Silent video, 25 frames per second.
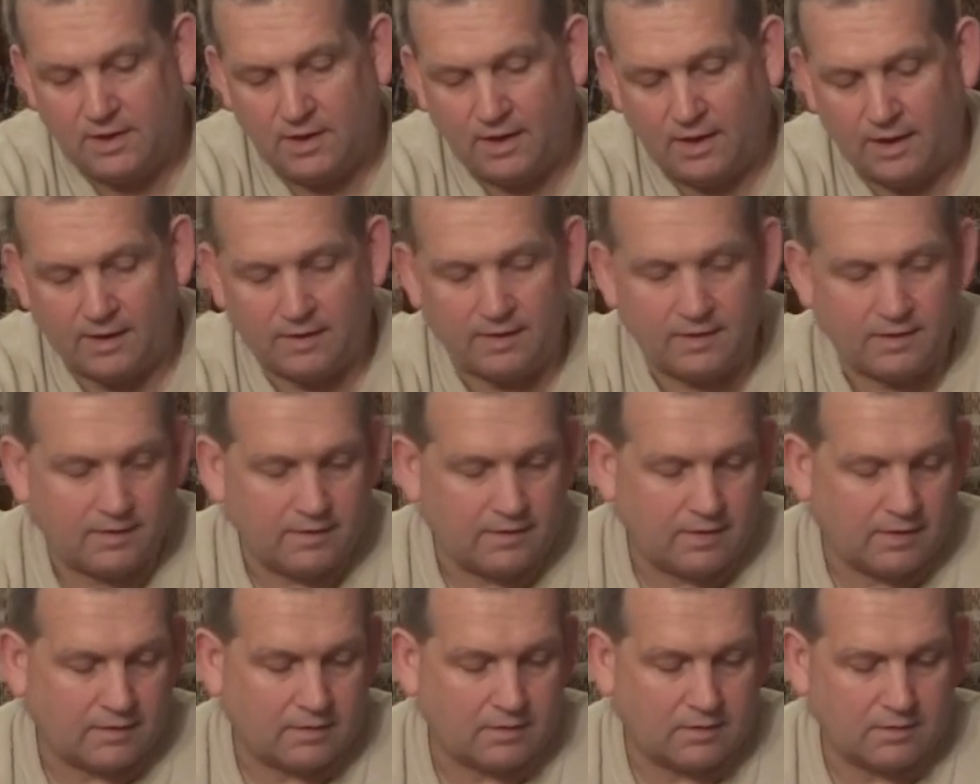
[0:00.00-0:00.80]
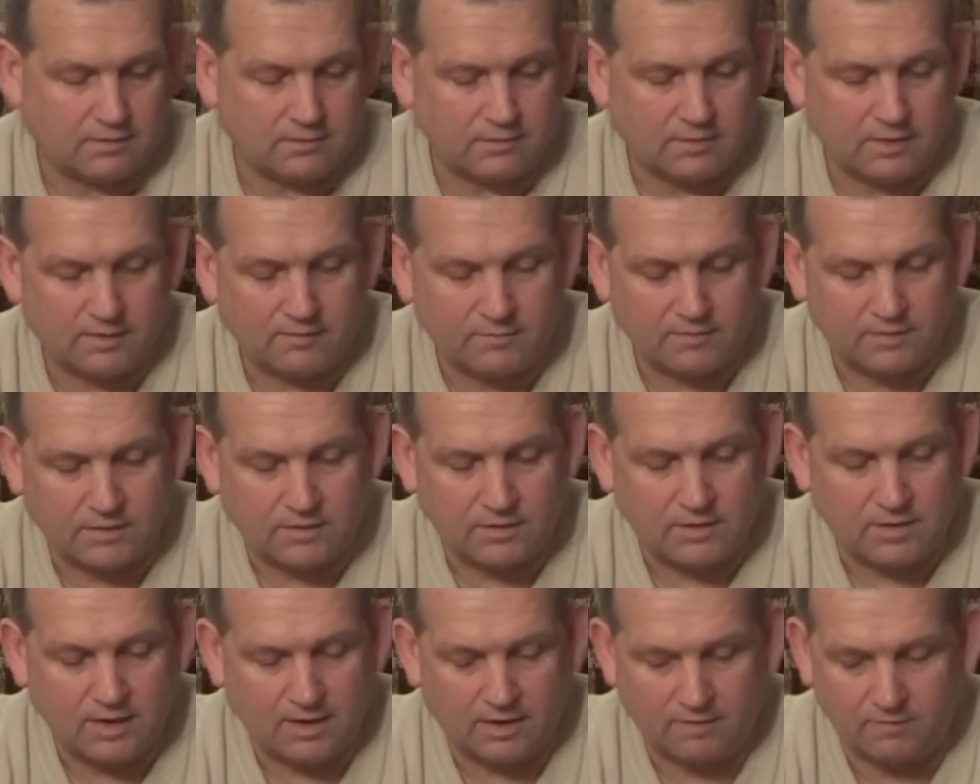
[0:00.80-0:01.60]
and then at 11
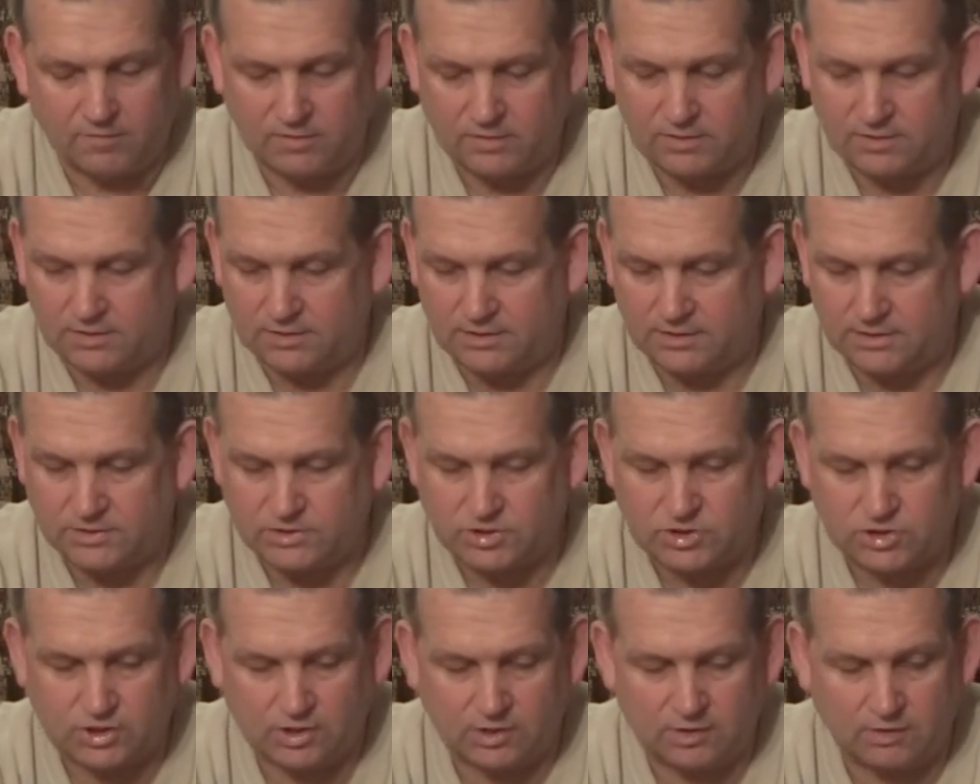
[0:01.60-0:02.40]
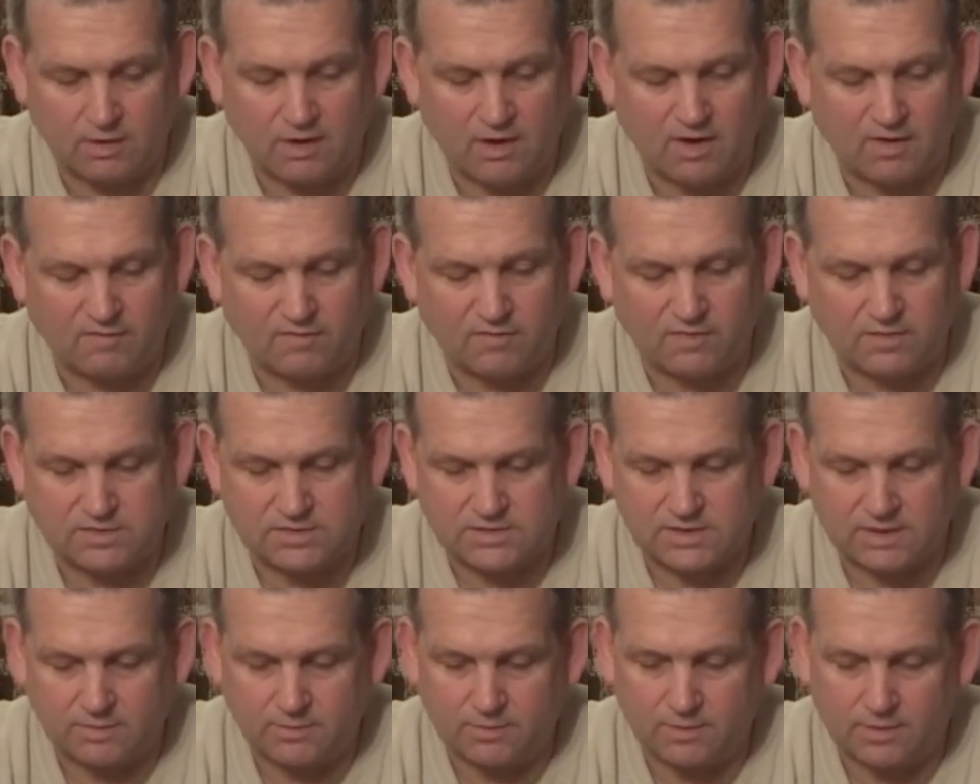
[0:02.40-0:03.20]
everything gets shut off, because
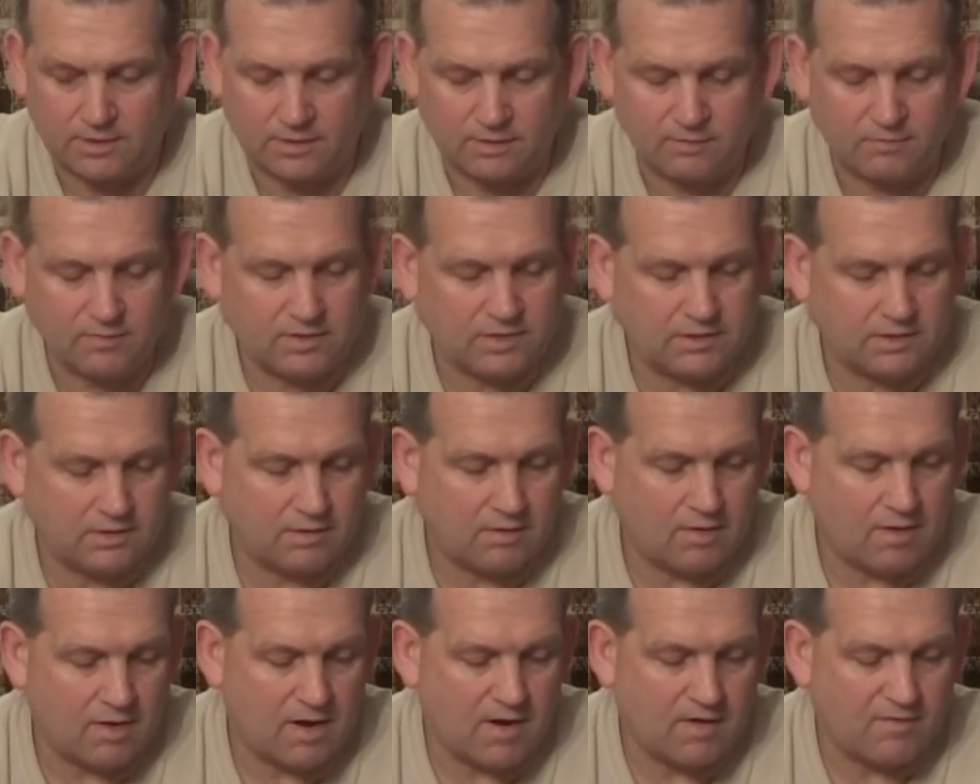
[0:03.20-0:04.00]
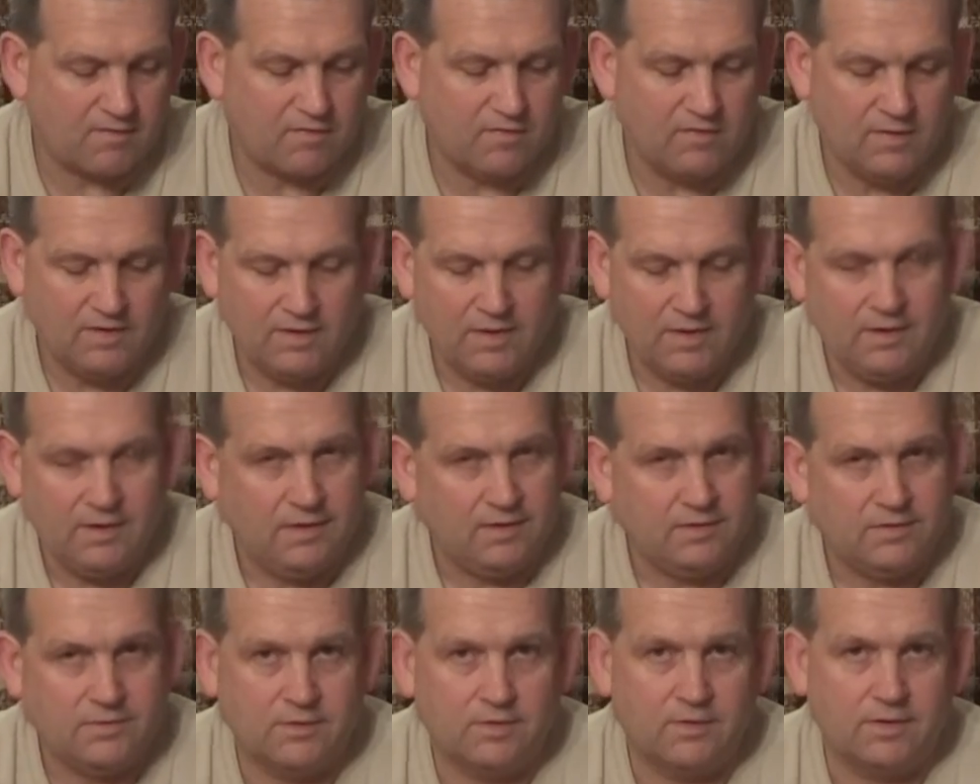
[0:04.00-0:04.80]
I want everything off
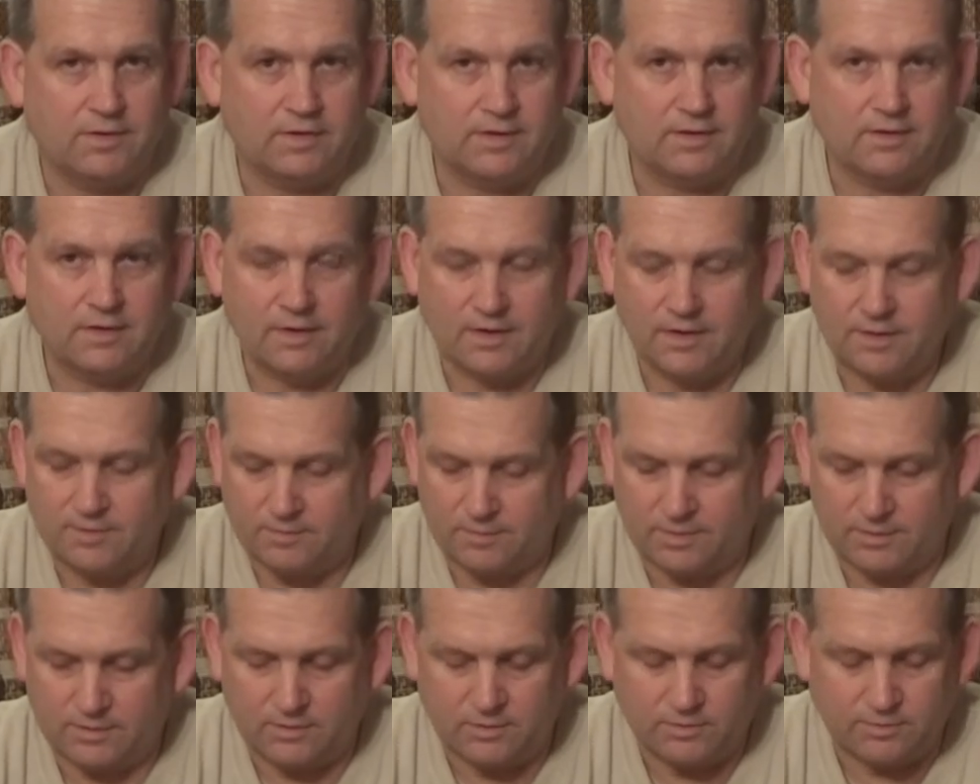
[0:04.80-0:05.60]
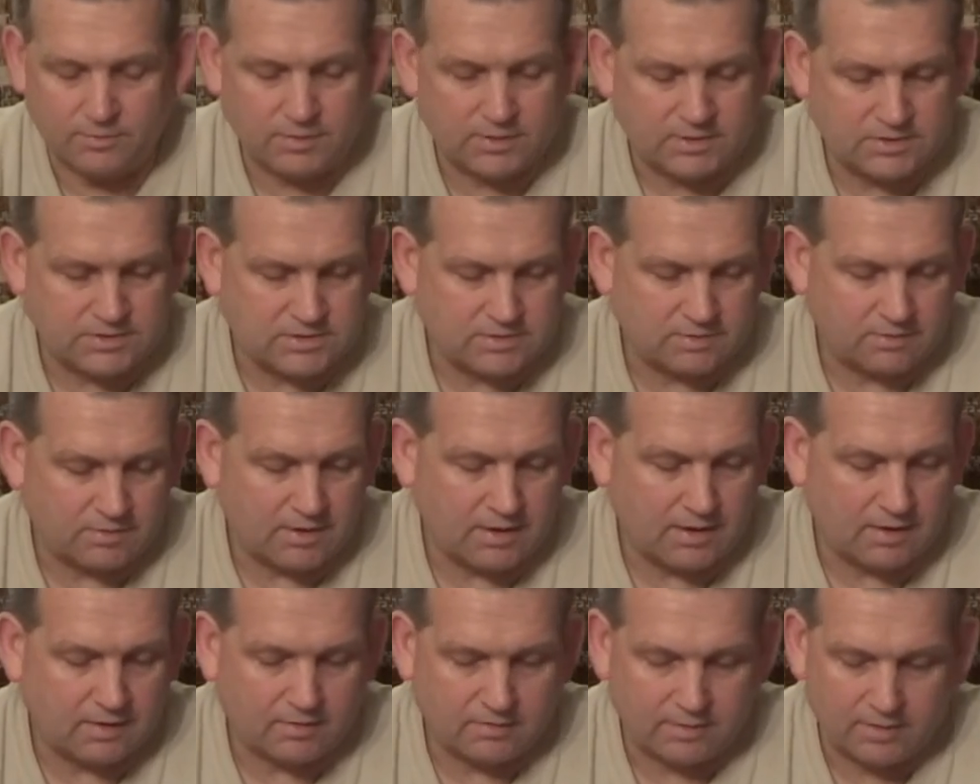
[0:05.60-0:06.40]
during the night when nobody's
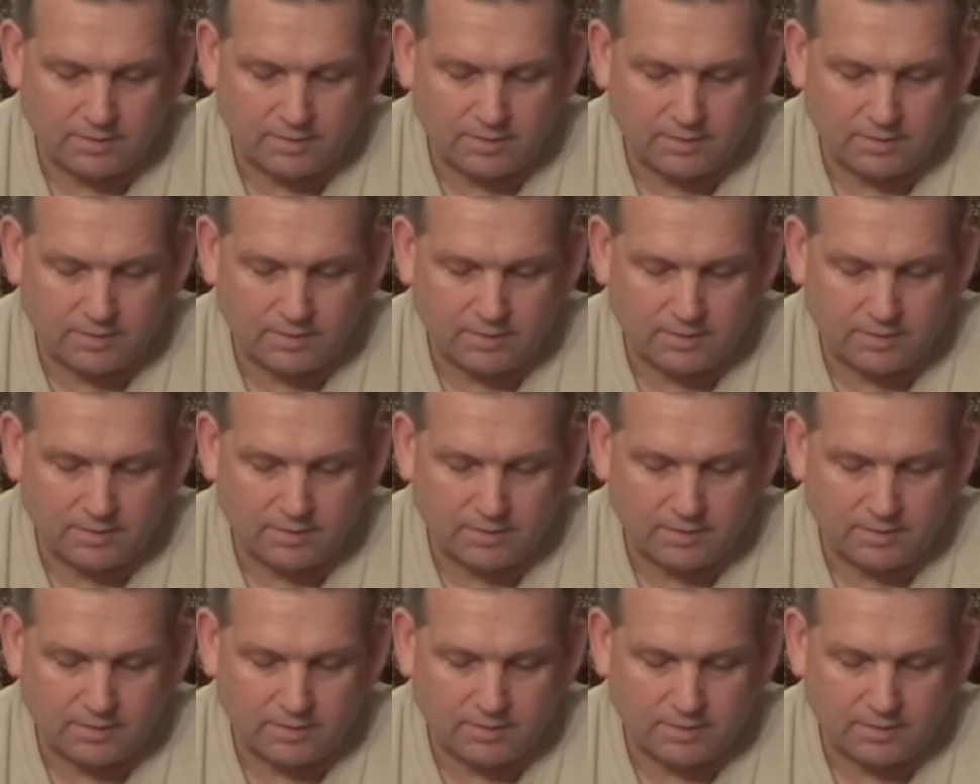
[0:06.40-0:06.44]
around.